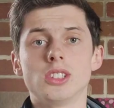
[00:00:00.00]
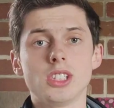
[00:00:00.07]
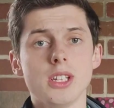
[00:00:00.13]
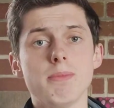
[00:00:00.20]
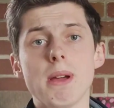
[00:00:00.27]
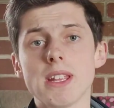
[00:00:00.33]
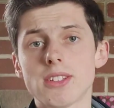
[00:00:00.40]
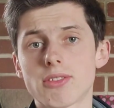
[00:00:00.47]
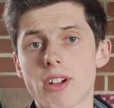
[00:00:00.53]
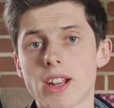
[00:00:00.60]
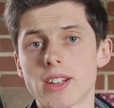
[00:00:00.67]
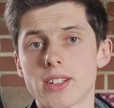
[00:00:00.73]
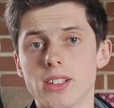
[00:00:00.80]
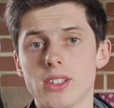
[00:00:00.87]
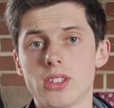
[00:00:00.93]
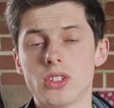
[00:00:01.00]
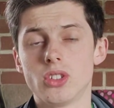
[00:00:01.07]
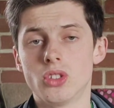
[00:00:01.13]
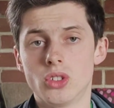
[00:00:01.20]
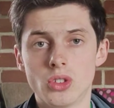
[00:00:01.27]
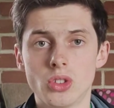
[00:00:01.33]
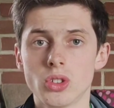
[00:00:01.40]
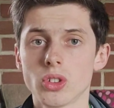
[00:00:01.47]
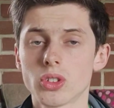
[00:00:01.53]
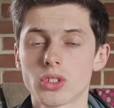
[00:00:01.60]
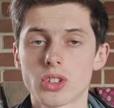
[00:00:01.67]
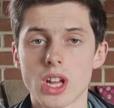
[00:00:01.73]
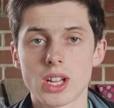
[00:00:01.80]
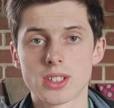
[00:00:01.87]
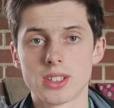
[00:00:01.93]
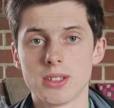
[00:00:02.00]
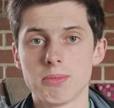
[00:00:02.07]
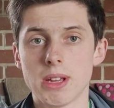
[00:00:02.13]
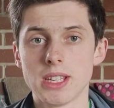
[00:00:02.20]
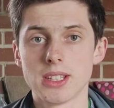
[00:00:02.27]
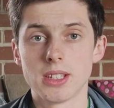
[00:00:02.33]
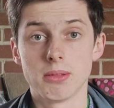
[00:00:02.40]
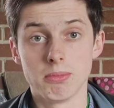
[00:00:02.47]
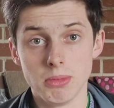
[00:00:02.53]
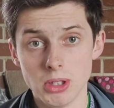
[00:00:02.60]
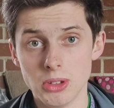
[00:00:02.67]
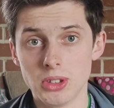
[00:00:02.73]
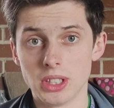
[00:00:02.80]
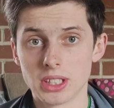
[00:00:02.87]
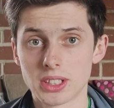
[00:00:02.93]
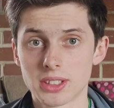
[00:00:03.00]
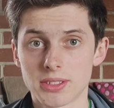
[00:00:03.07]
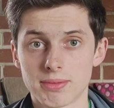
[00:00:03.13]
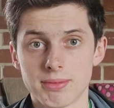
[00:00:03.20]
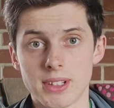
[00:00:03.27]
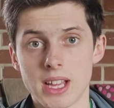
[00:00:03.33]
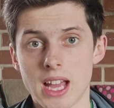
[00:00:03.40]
So your best friend has just started making music,